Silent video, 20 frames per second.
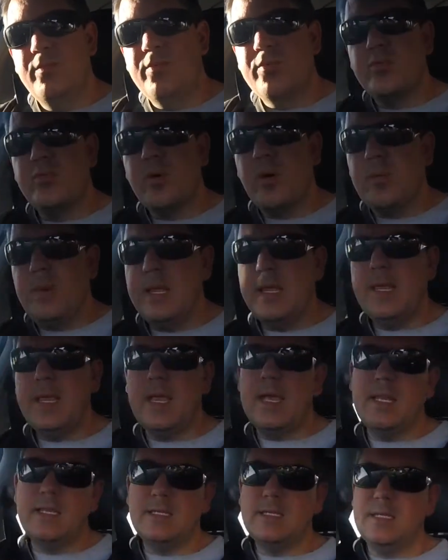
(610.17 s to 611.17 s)
probably
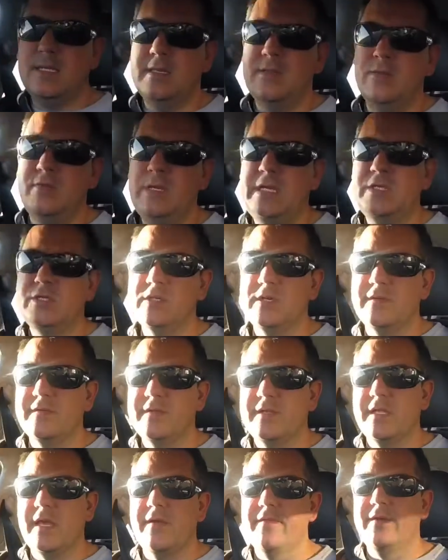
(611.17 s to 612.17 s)
get in the region of
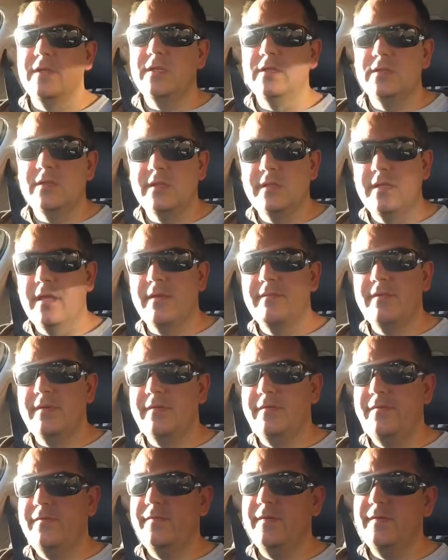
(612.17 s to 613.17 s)

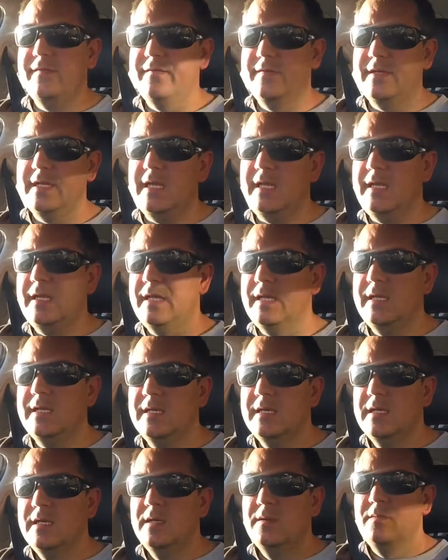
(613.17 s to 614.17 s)
750
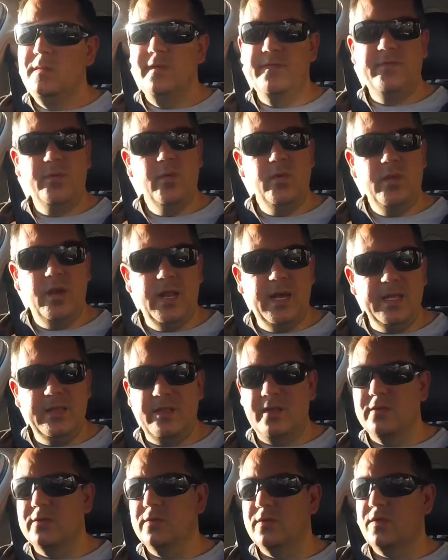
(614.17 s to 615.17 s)
before the light
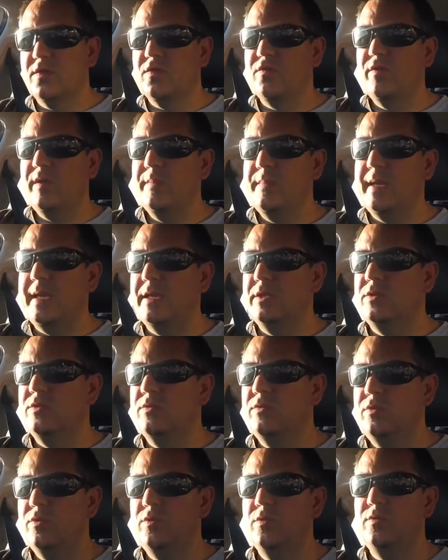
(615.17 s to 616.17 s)
starts screaming at you.
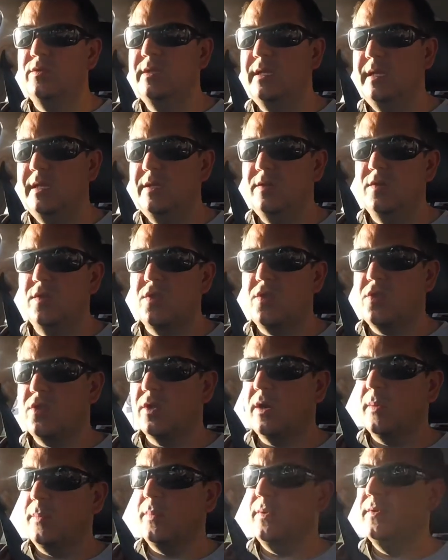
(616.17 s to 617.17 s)
You need to
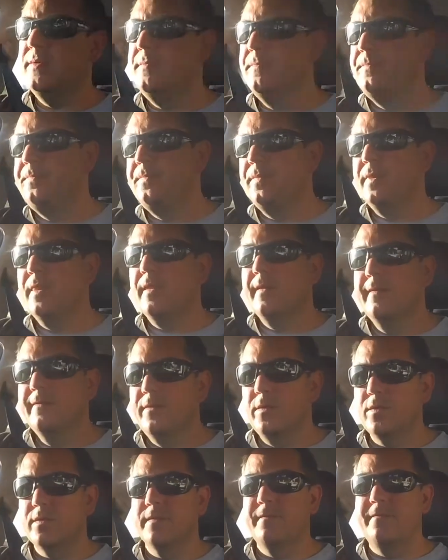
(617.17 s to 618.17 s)
stop
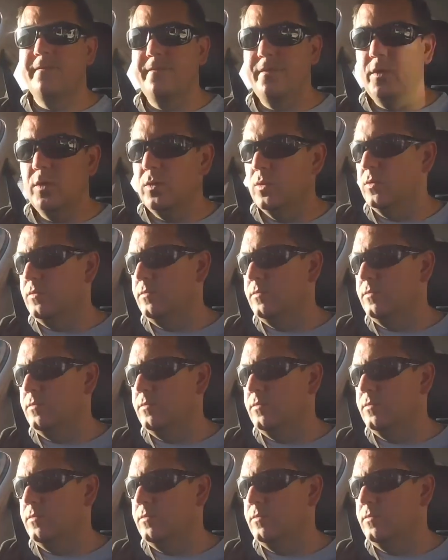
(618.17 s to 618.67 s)
for some fuel.